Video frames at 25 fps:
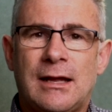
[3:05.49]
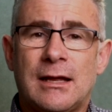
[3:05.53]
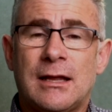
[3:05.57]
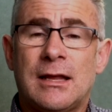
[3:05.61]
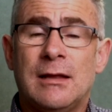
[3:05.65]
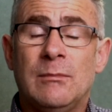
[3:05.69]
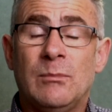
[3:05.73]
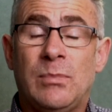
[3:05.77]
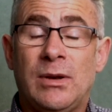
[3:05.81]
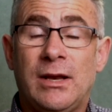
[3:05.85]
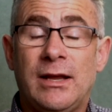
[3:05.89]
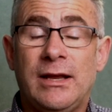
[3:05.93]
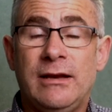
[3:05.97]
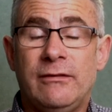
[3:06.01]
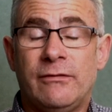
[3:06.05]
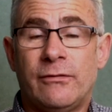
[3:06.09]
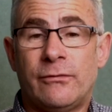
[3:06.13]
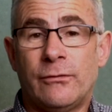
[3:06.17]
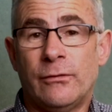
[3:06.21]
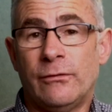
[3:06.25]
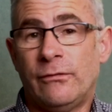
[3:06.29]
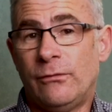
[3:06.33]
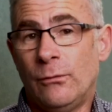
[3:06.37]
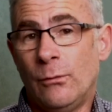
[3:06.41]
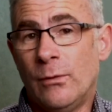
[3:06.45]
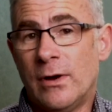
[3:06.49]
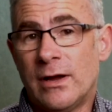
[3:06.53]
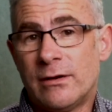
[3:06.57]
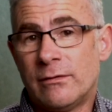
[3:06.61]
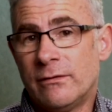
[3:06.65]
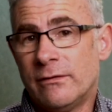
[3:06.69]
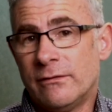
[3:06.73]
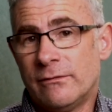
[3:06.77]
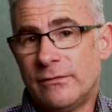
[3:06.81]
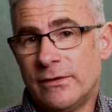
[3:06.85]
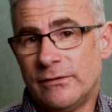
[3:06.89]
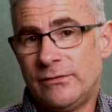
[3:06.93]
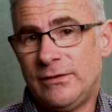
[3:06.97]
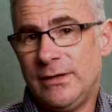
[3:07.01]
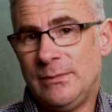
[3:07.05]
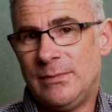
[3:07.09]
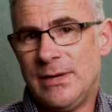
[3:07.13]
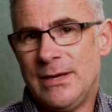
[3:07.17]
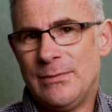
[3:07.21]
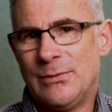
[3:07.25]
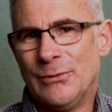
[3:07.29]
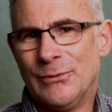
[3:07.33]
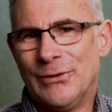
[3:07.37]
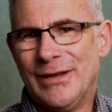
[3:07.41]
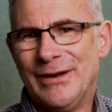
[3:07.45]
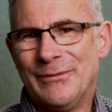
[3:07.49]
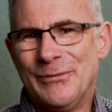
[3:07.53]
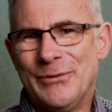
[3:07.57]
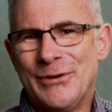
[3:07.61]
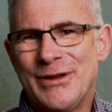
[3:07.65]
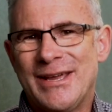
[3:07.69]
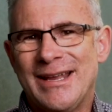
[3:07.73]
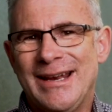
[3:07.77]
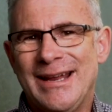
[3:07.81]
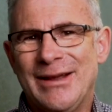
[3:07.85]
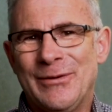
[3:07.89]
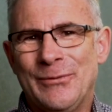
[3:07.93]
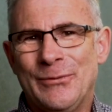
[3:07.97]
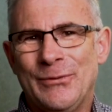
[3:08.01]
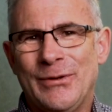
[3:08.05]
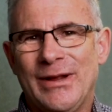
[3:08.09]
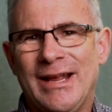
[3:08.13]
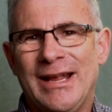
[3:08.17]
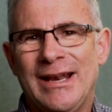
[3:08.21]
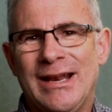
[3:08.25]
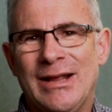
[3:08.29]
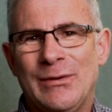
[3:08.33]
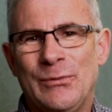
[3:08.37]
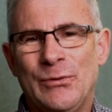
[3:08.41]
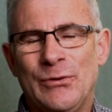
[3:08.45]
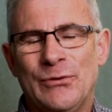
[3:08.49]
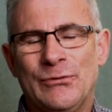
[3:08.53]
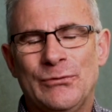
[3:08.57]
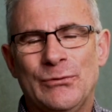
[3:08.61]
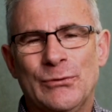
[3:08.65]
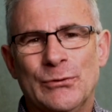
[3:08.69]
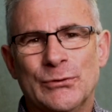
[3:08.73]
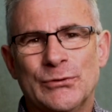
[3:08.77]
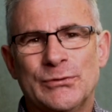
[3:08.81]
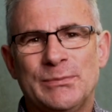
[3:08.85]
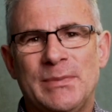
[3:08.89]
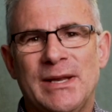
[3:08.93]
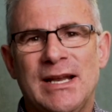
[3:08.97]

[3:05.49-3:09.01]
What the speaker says: complete for 450 people that work in our workforce,